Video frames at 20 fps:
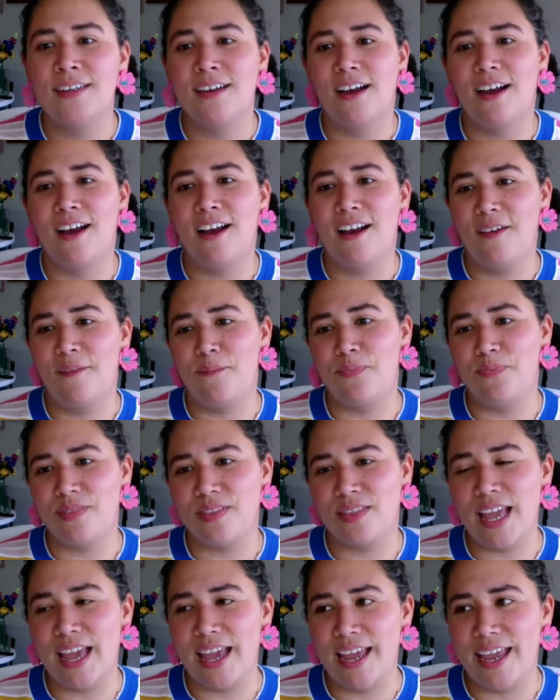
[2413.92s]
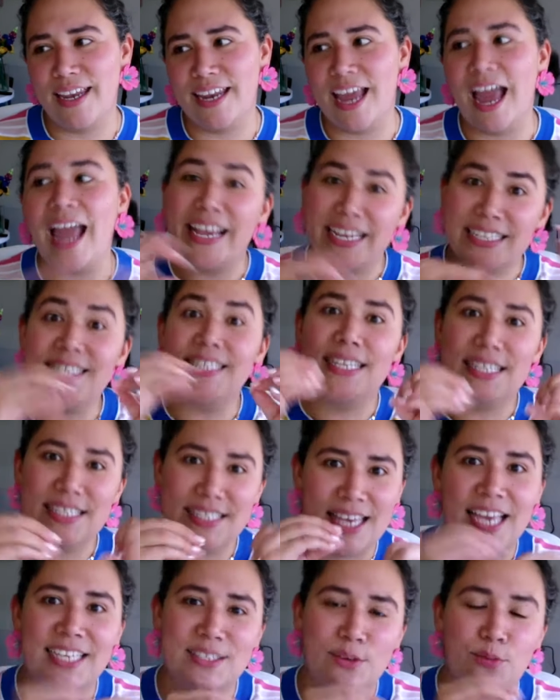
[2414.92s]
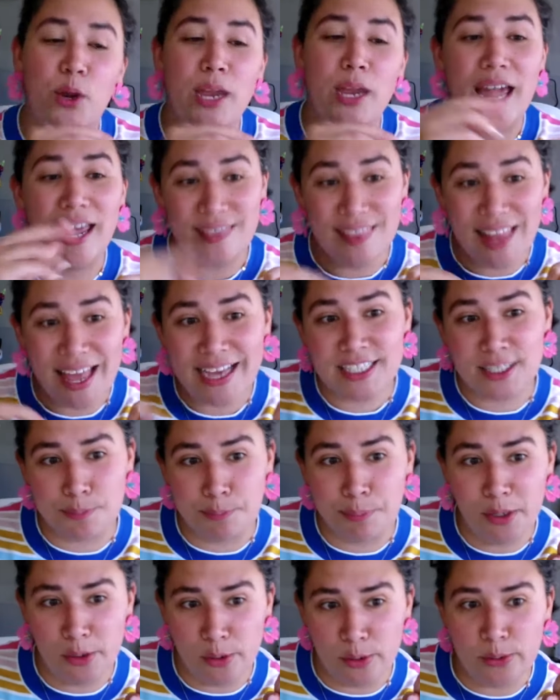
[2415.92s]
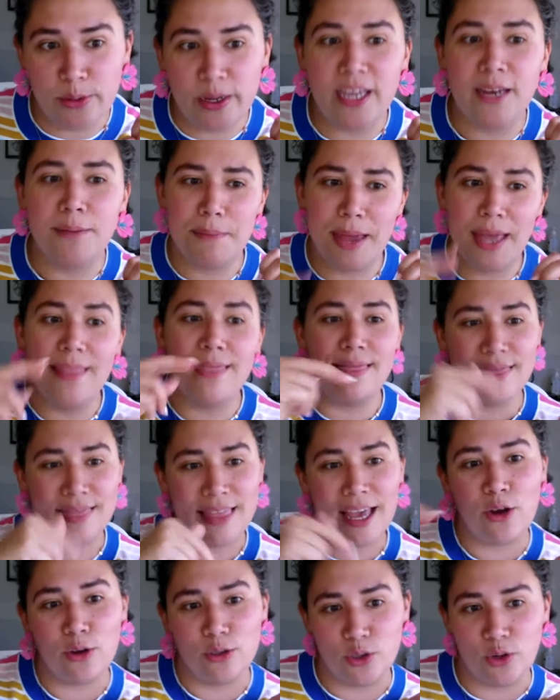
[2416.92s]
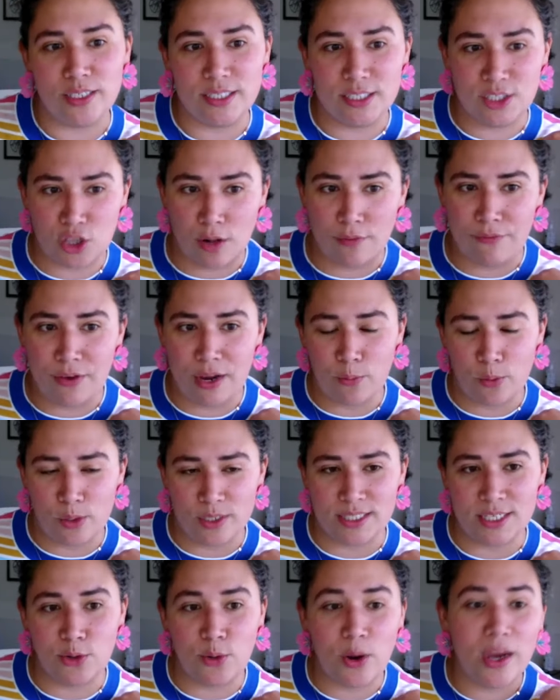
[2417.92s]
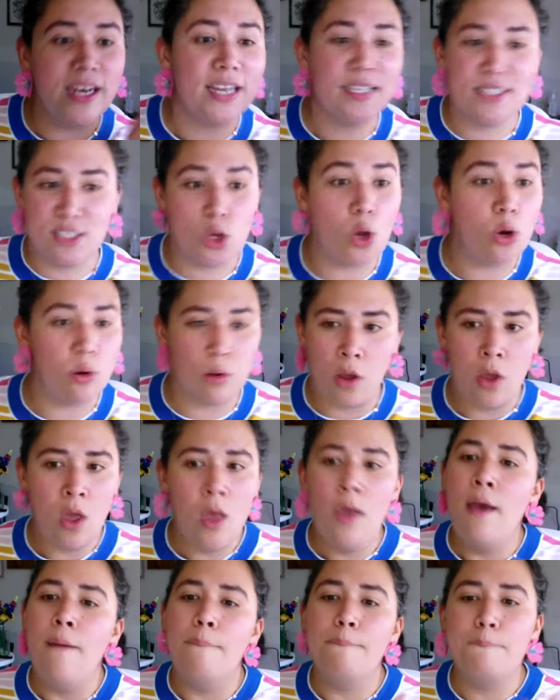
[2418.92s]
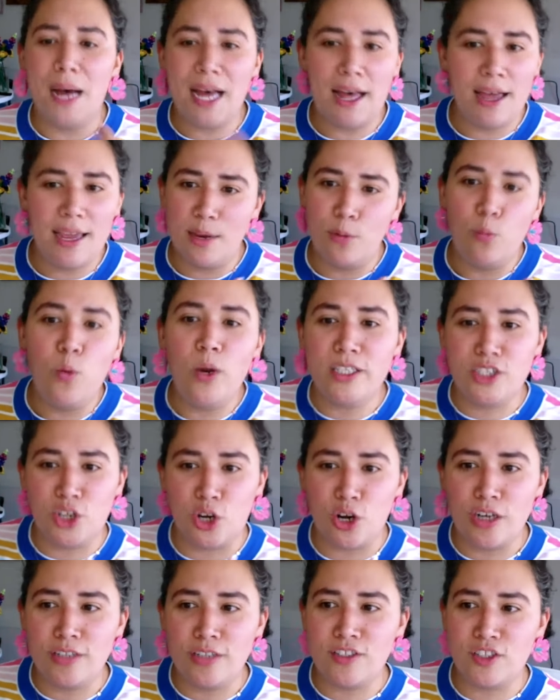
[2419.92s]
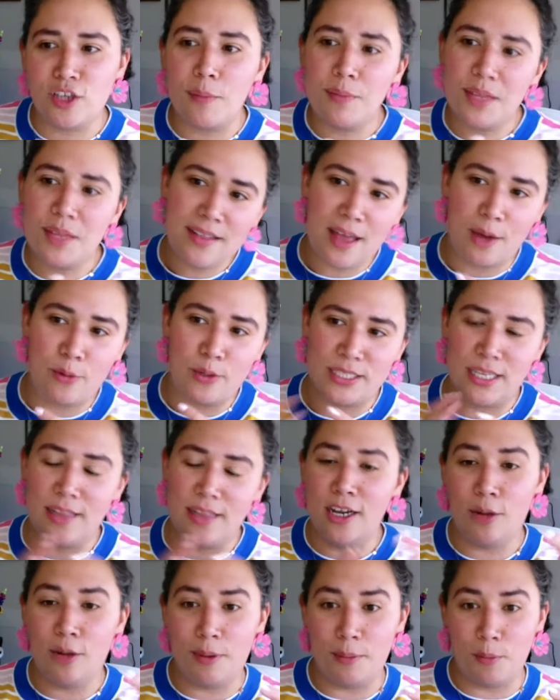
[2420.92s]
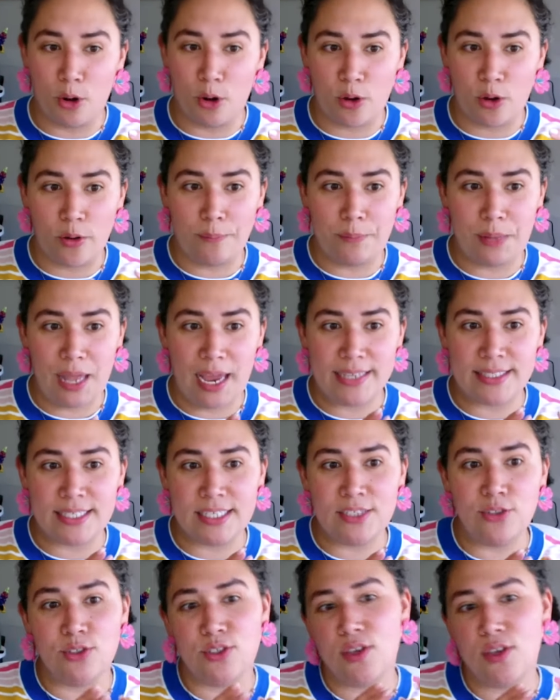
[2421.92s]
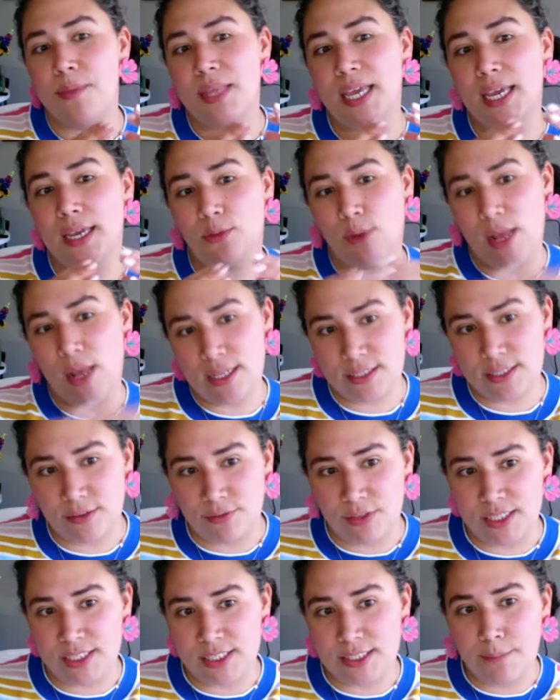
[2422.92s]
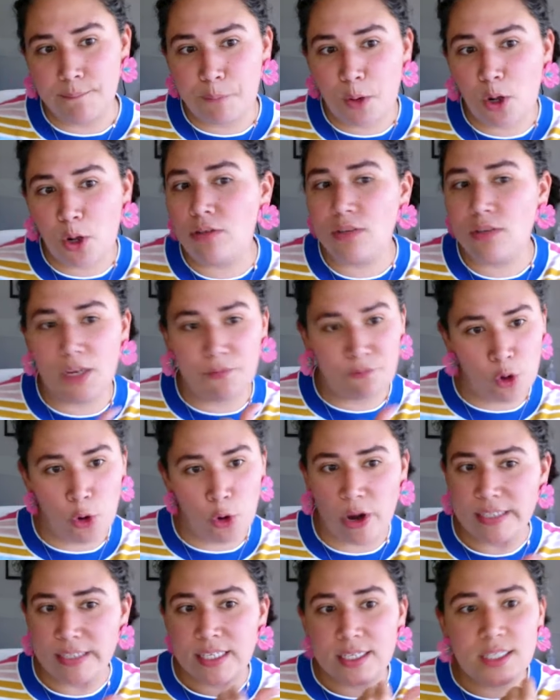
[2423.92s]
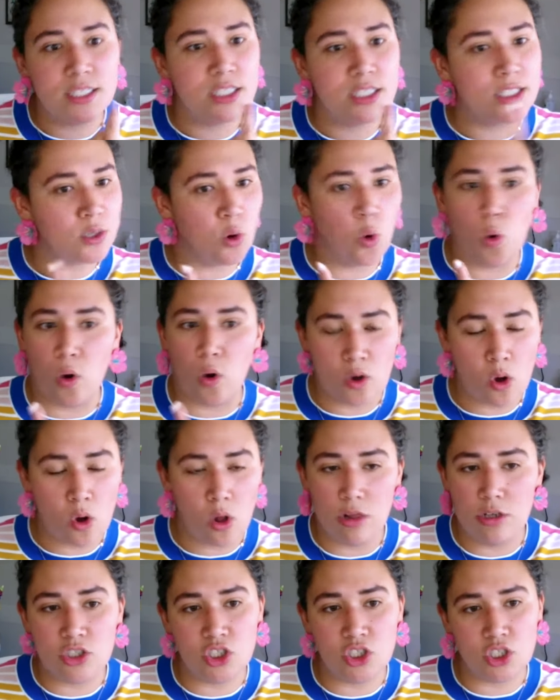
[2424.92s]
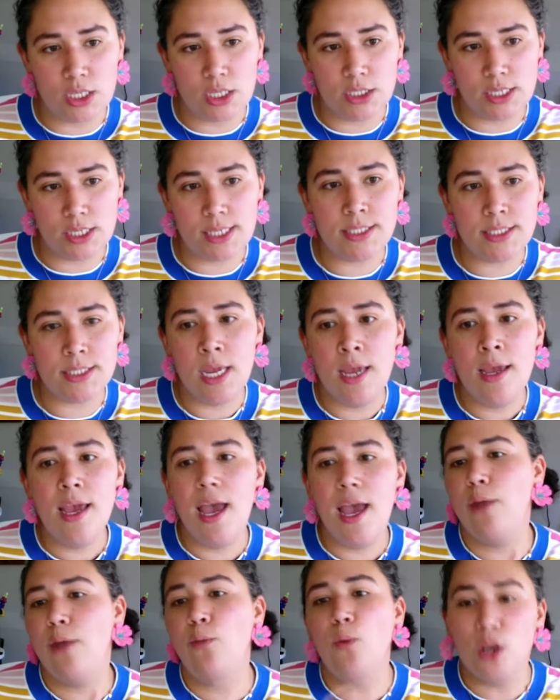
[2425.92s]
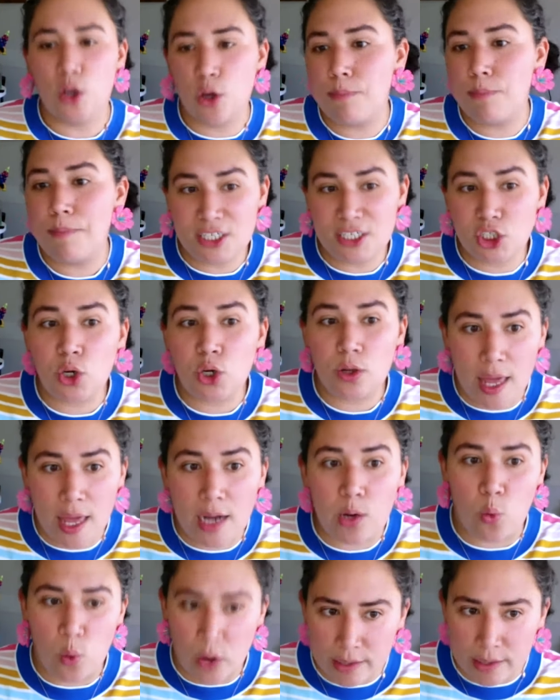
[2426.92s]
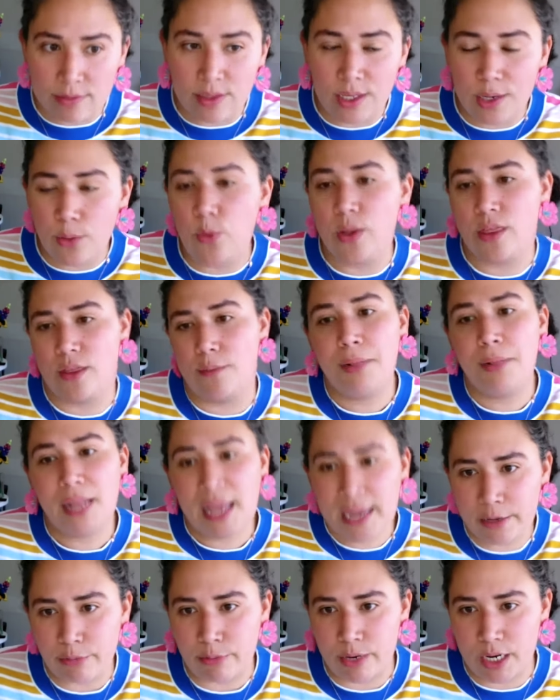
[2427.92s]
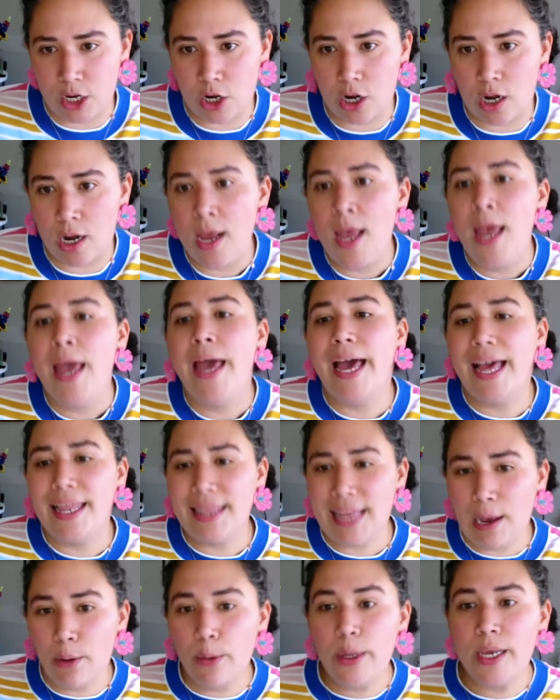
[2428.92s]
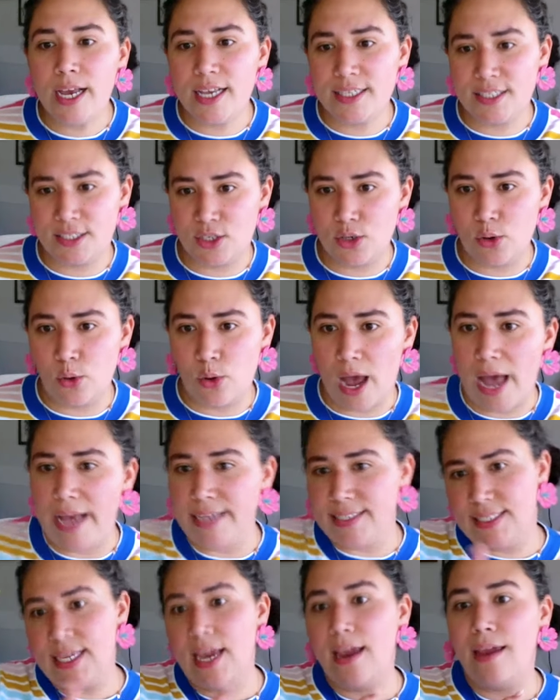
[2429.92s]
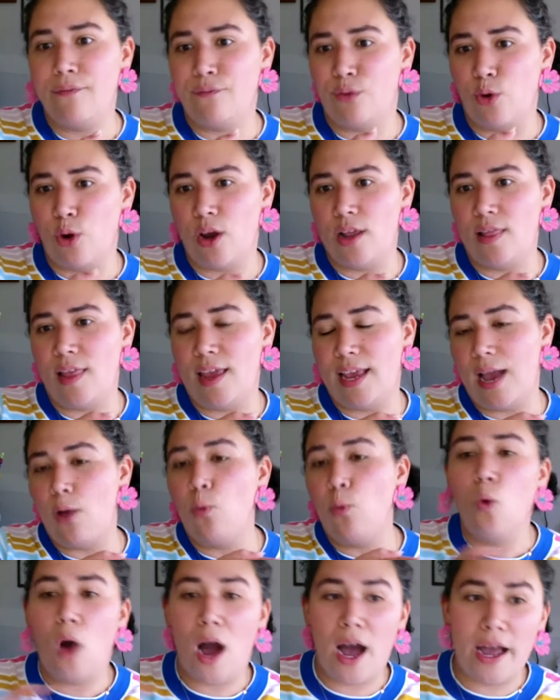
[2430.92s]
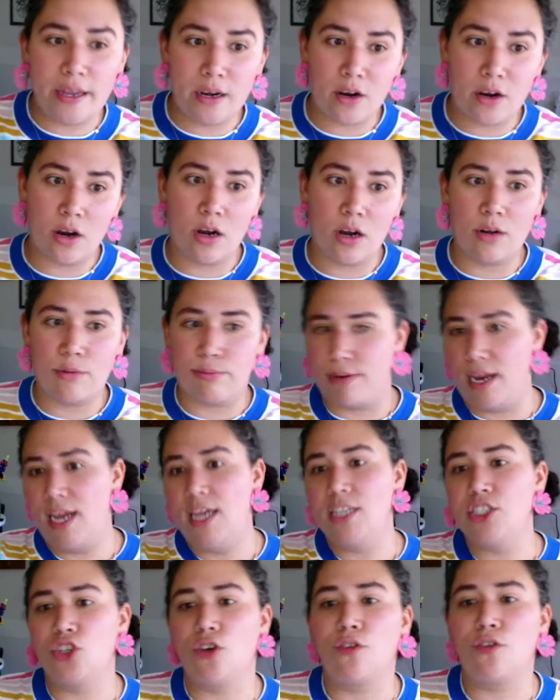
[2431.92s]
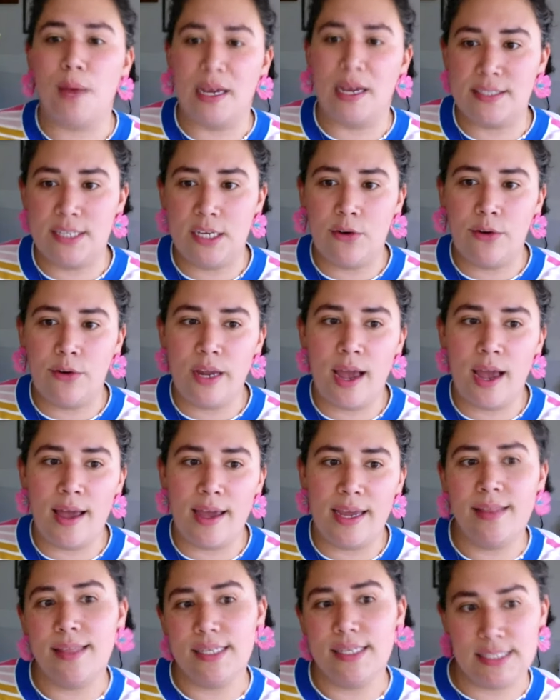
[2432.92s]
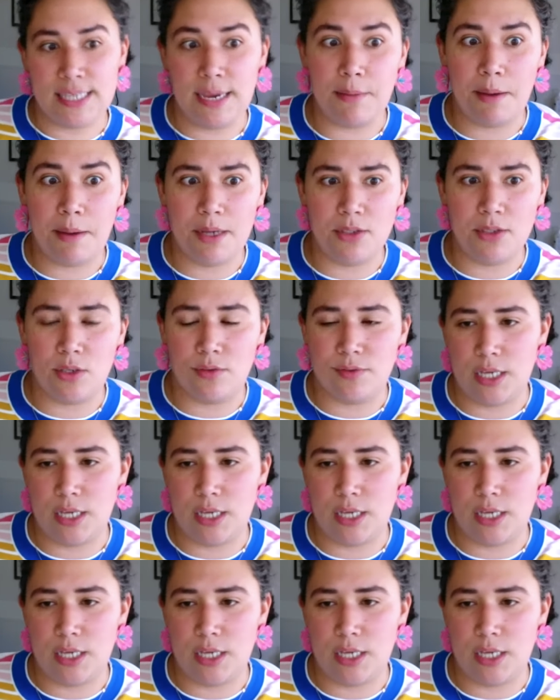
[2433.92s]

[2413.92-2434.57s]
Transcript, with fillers: then I guess in this case, if we had less blue, it meant that chondroitin sulfate was degraded. So we turned something that was a little bit more complex into something relatively simple, fluorescence or color changes. And we could measure that quickly with a plate reader, allowing us to assay for like a wider range of bacteria in the same amount of